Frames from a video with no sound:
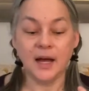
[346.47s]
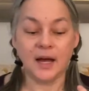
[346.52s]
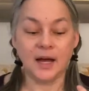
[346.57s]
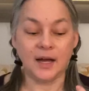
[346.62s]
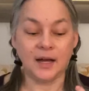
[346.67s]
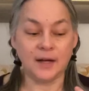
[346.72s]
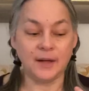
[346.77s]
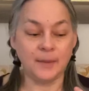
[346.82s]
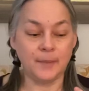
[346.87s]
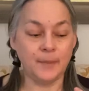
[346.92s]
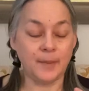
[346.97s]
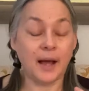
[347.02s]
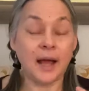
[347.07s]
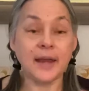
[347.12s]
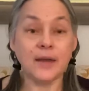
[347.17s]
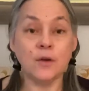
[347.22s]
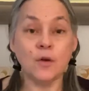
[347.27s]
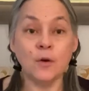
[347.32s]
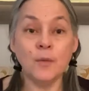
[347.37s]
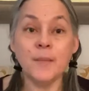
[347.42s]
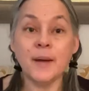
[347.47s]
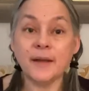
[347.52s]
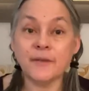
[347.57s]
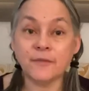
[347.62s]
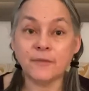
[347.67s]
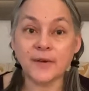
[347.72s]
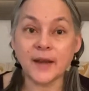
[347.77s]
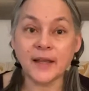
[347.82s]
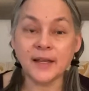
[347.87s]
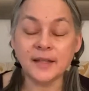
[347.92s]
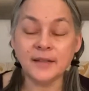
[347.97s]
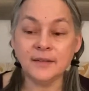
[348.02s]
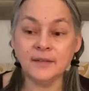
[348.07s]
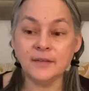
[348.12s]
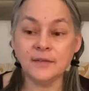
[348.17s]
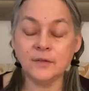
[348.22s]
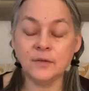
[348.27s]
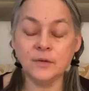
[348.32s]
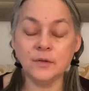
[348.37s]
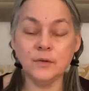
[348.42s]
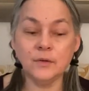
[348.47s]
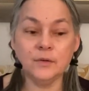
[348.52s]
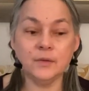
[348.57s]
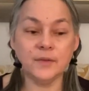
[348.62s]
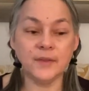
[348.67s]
I know my friends do.